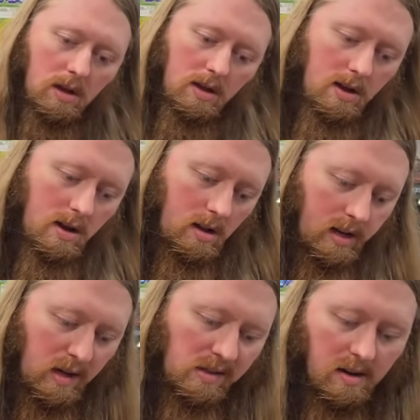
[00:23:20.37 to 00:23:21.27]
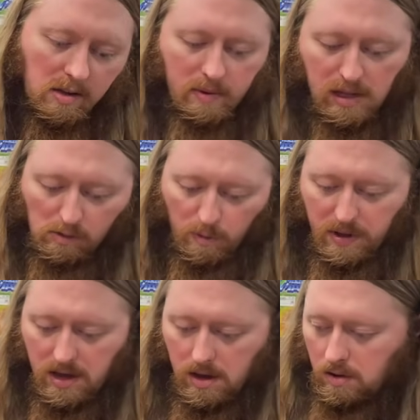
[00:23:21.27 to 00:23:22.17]
And like I said, some of these will
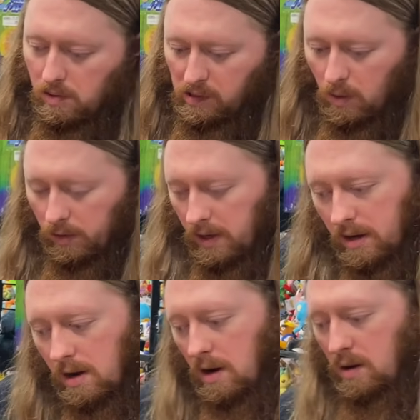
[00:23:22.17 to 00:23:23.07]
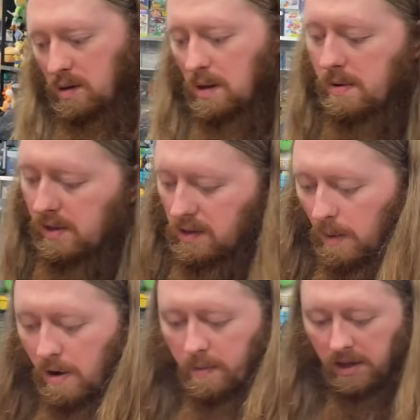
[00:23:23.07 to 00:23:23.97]
be sold in here. Some of these I'll
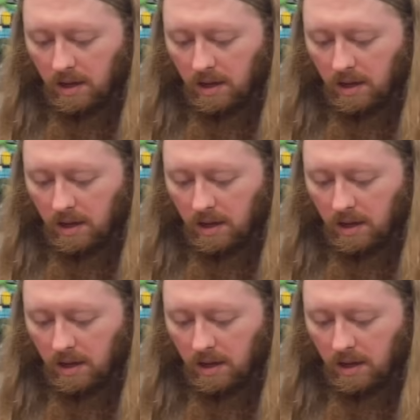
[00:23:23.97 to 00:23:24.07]
probably